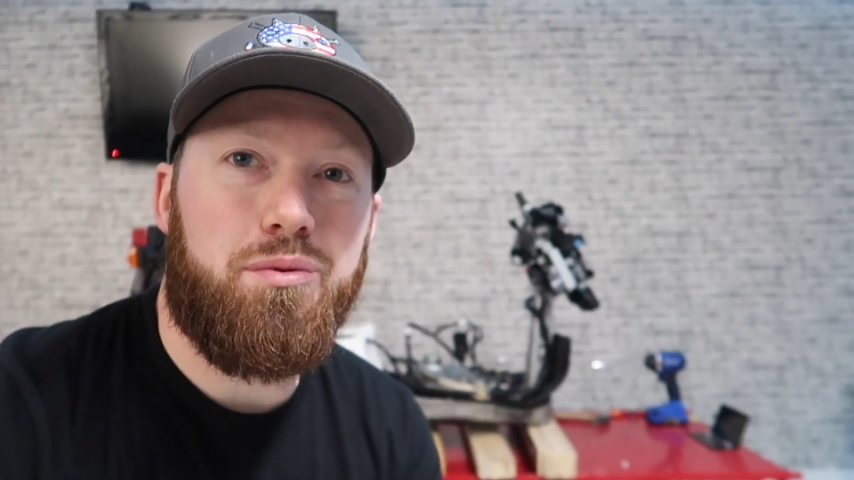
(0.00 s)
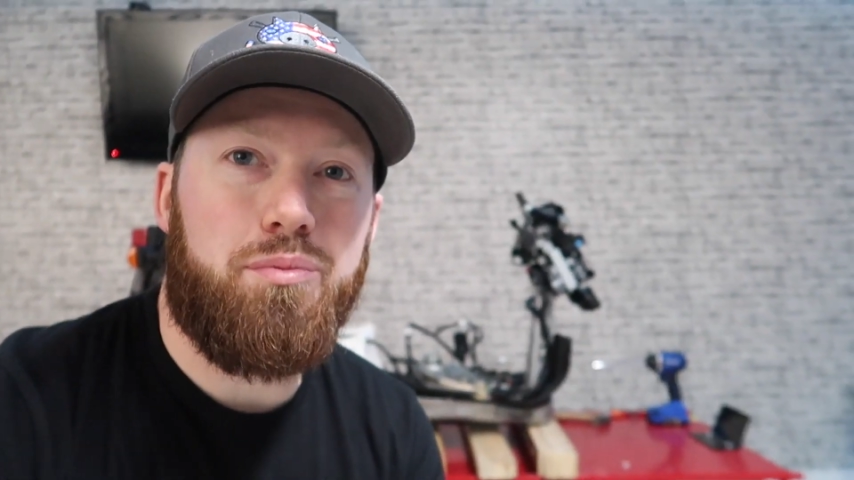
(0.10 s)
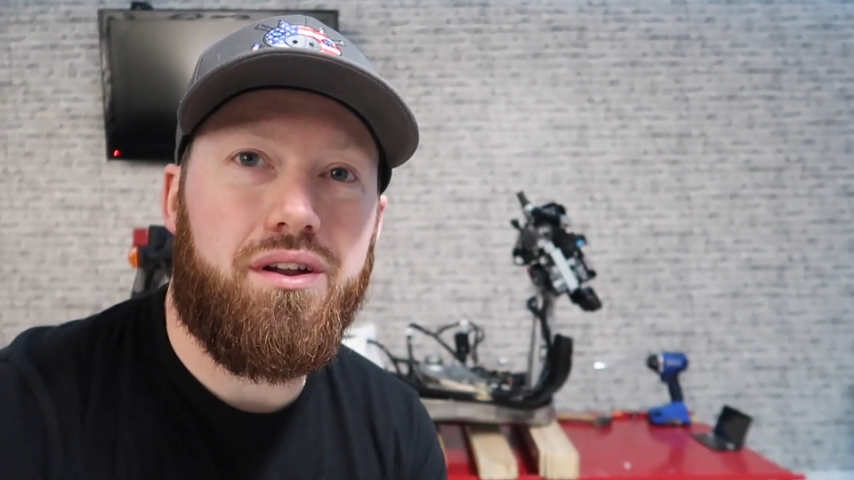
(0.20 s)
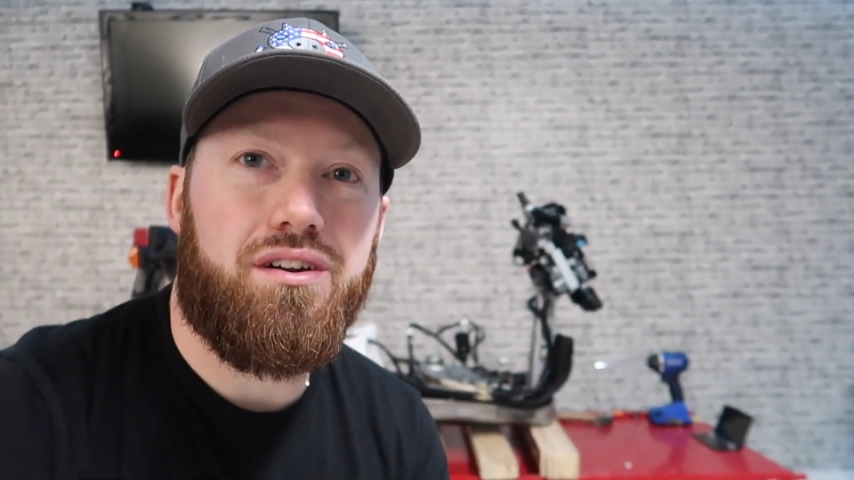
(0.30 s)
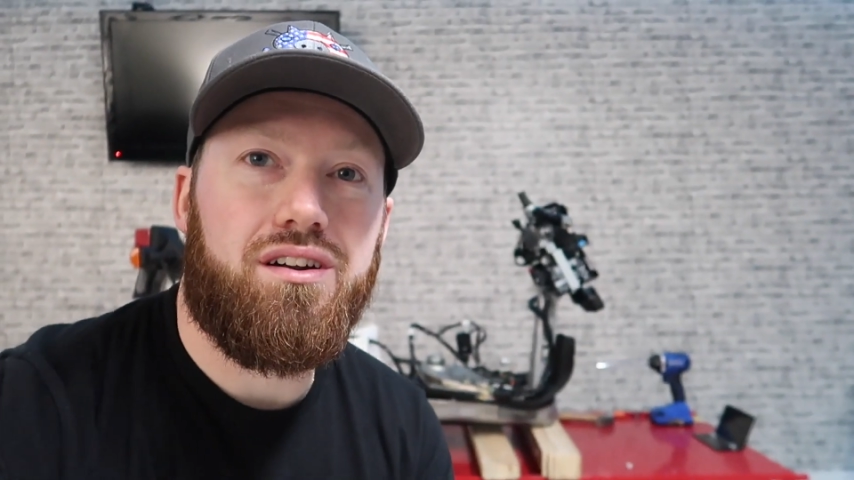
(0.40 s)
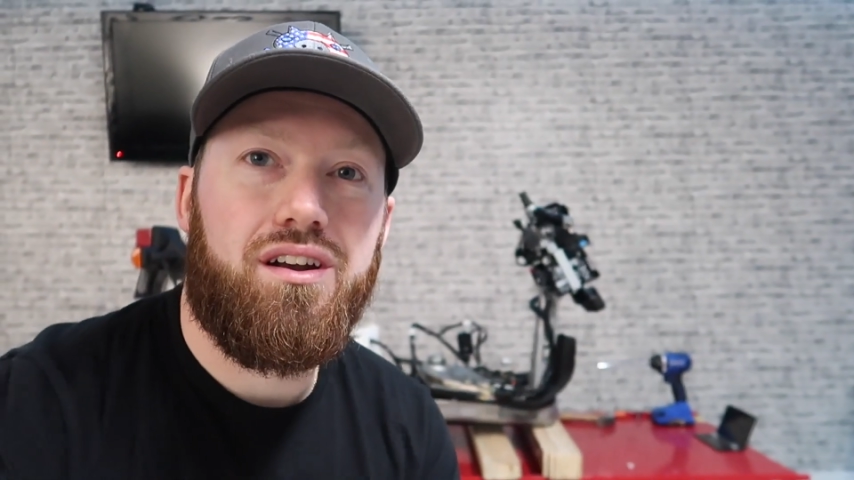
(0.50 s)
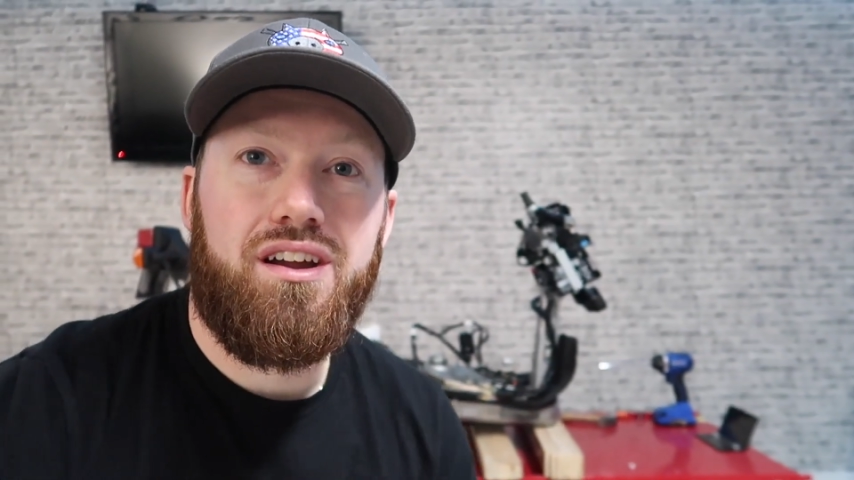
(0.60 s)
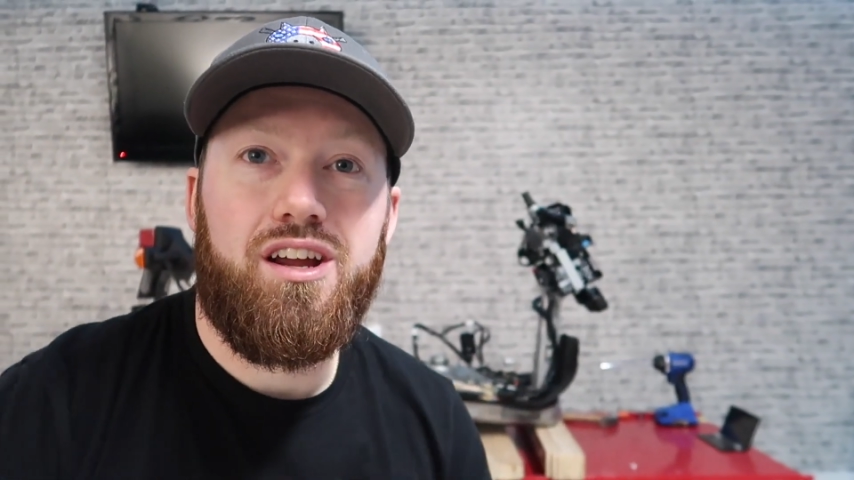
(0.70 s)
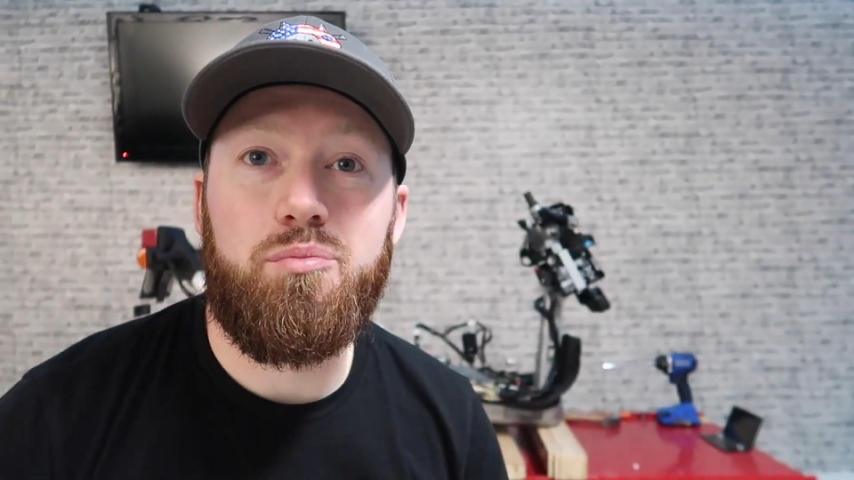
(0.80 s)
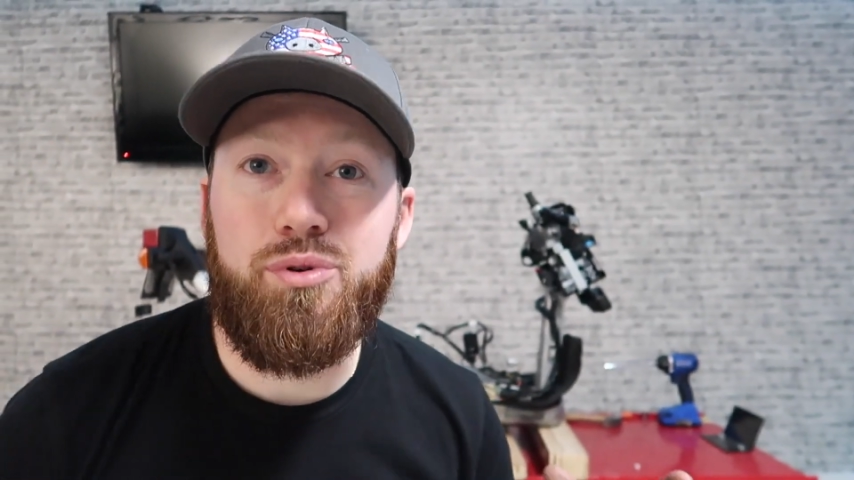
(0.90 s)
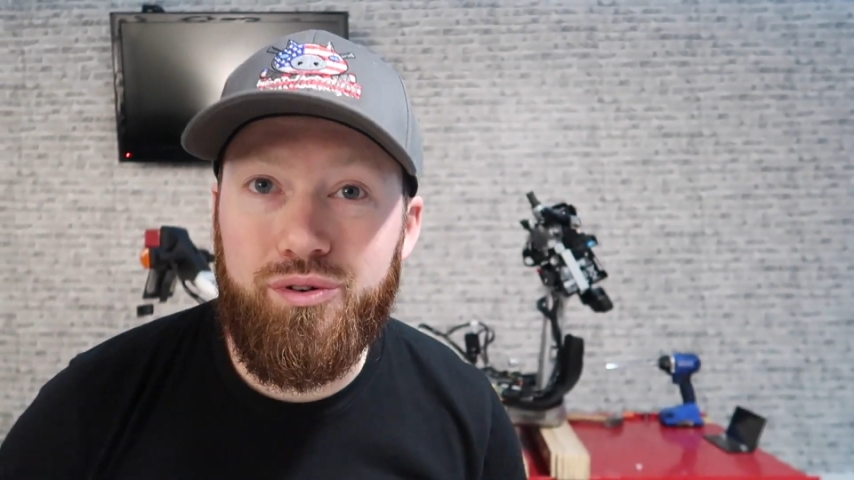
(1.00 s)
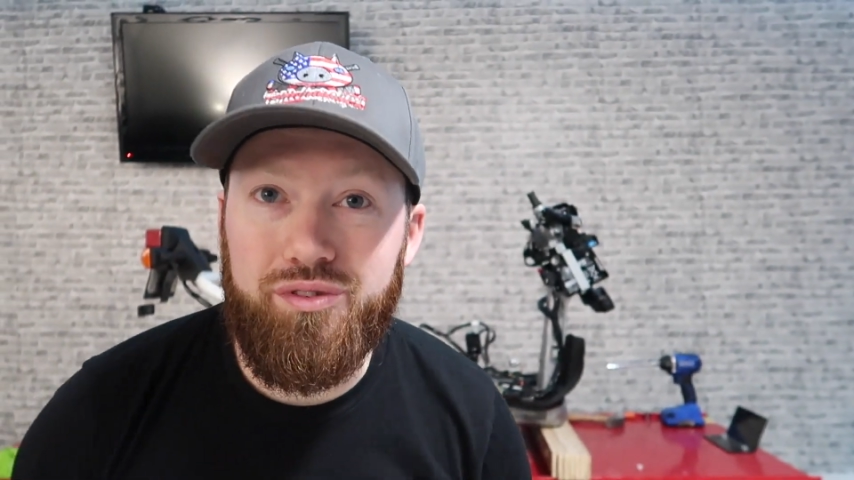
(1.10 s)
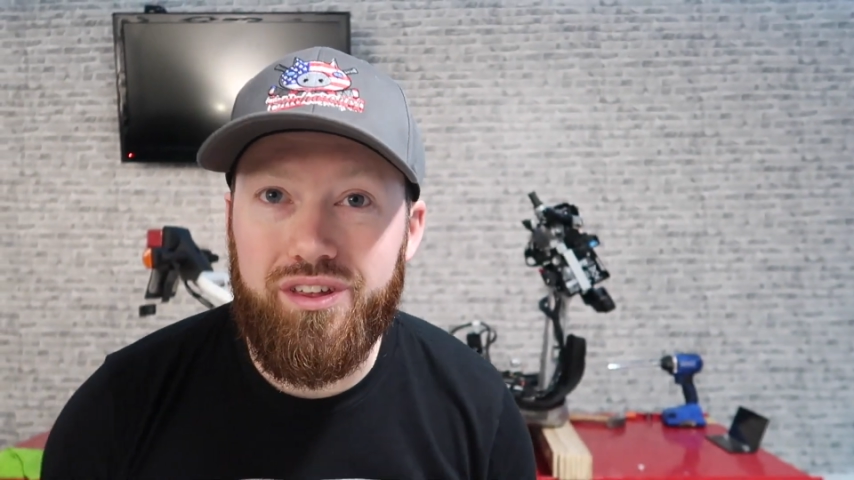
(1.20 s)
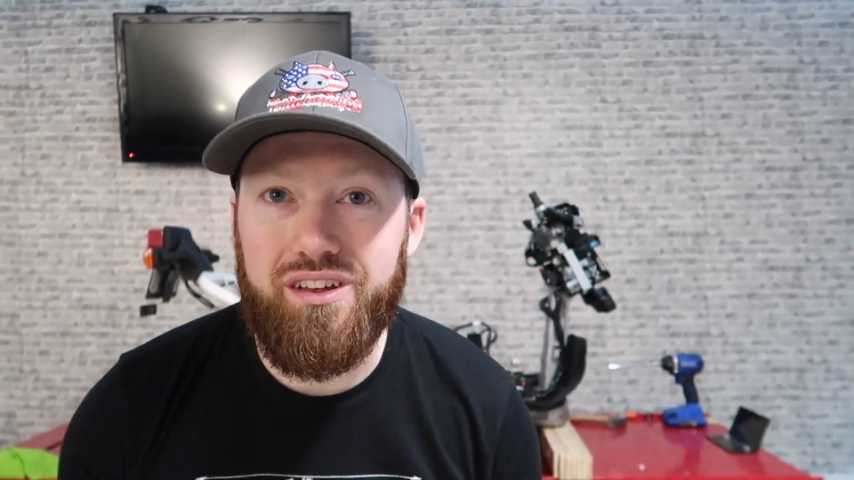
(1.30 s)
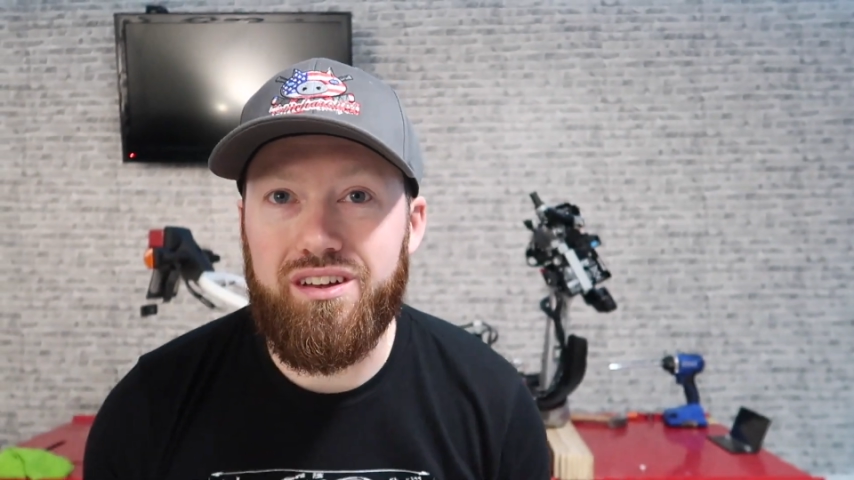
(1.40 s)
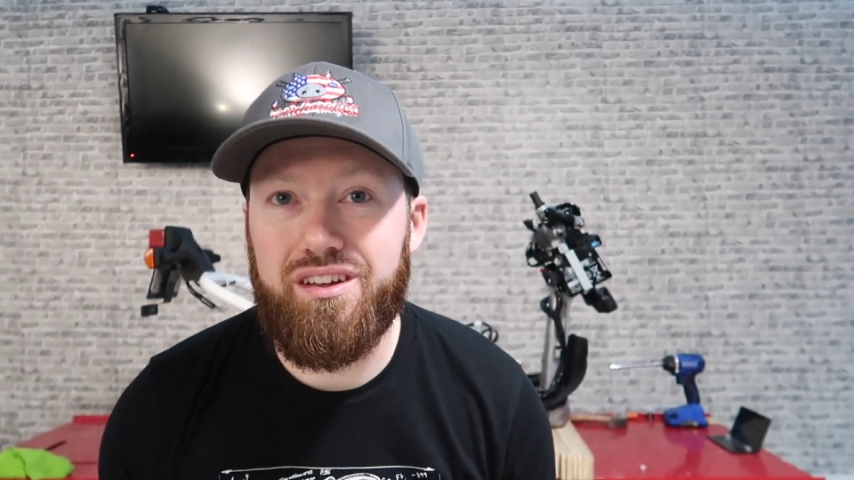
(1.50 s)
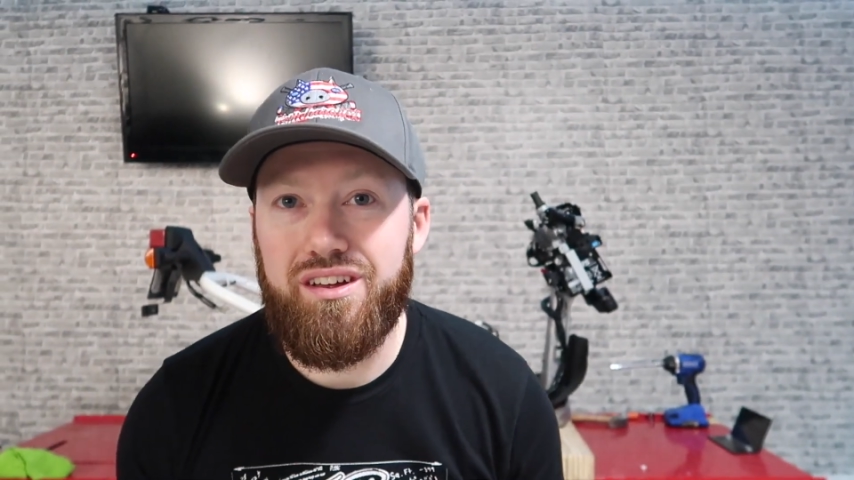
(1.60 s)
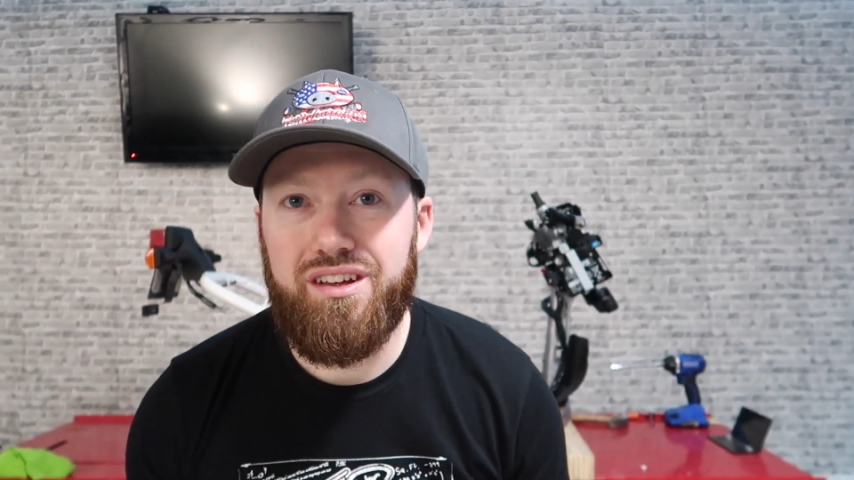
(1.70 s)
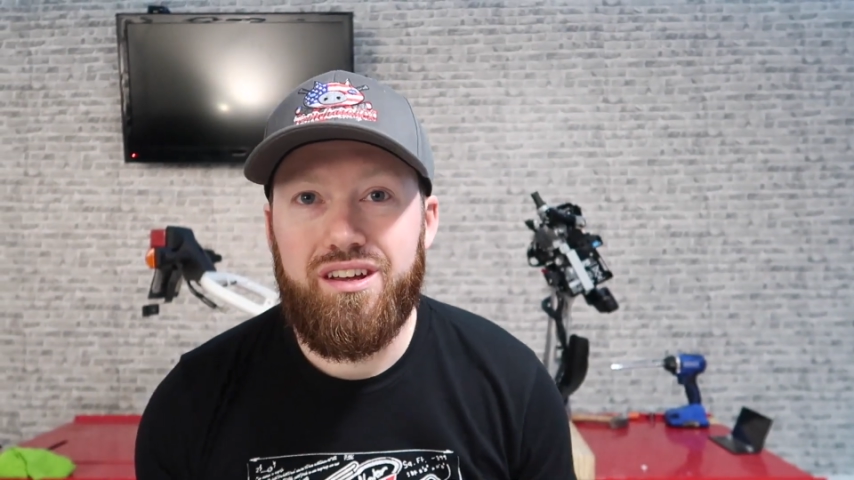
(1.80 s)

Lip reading: bit better, improve the